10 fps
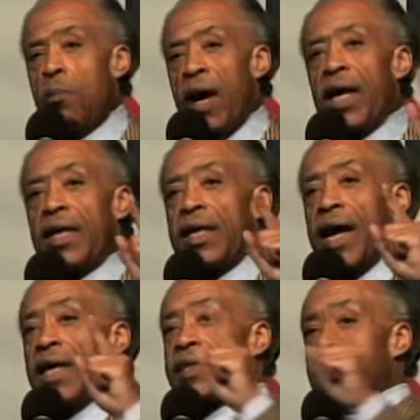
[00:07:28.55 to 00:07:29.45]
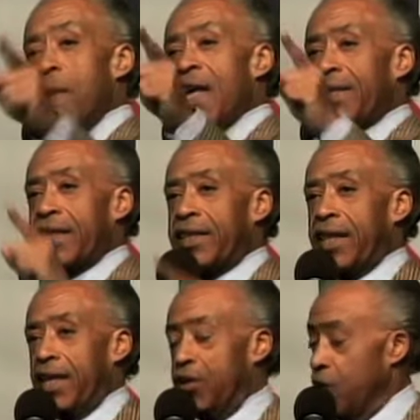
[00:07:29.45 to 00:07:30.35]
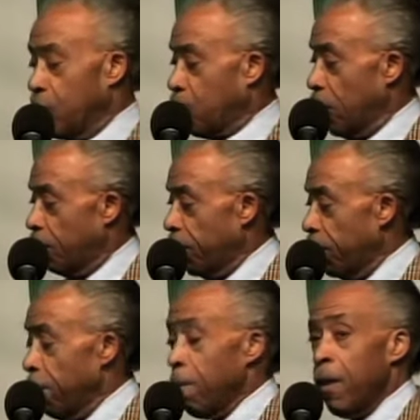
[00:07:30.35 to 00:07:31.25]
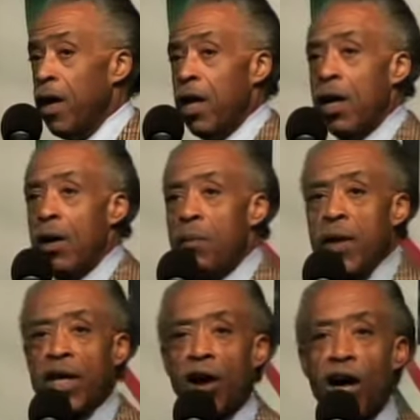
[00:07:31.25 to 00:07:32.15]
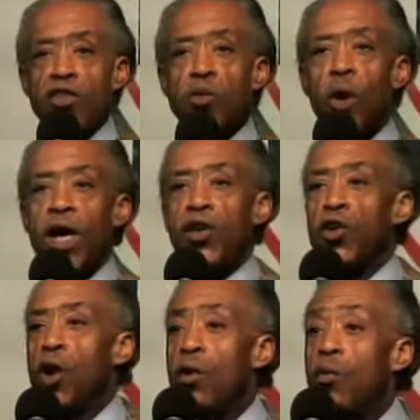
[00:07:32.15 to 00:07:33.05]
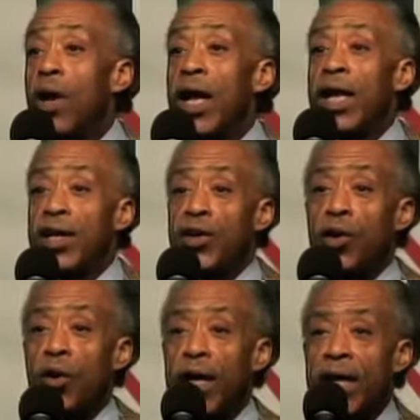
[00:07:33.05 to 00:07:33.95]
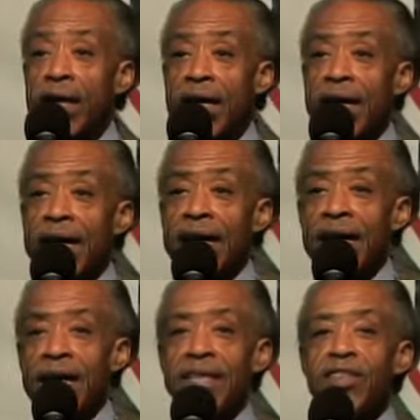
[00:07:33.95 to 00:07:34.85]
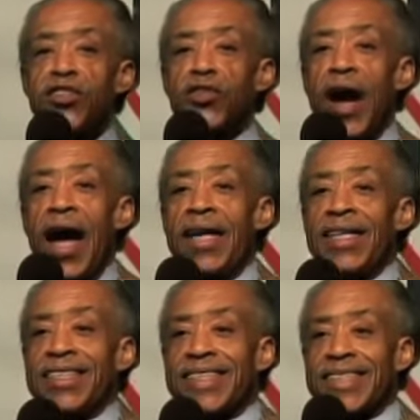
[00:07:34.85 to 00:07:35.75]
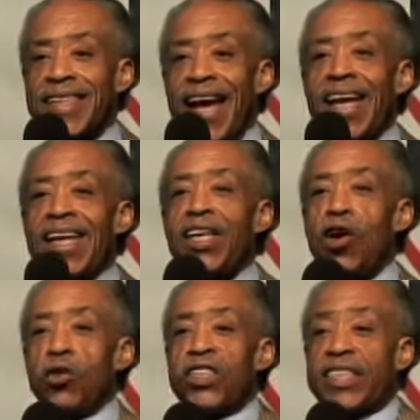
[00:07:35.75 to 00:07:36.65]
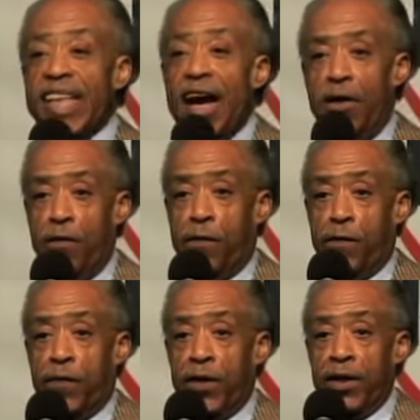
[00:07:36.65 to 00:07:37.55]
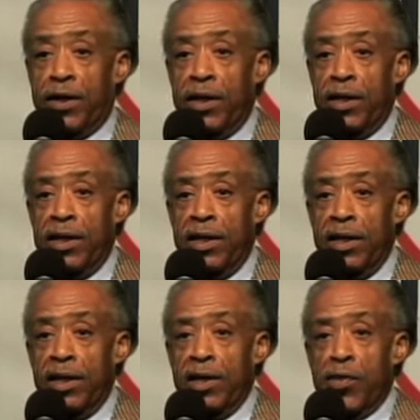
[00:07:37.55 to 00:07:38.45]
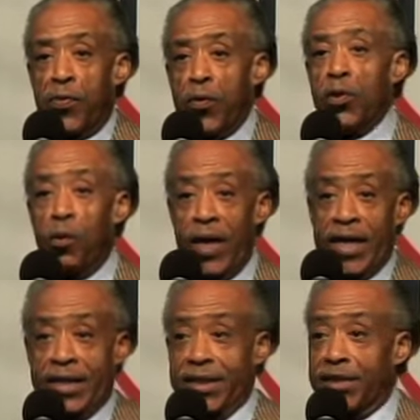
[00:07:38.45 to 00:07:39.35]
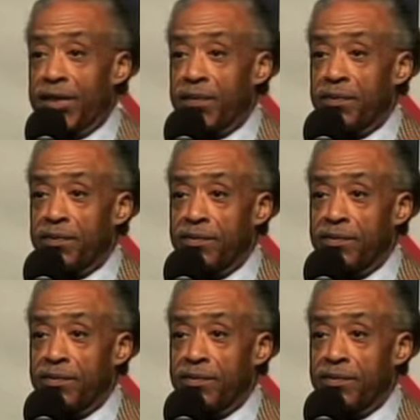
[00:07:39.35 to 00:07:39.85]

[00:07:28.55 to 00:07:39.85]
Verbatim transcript: But there's a message in your grip. Because what you're really doing is trying to steady yourself through the winds.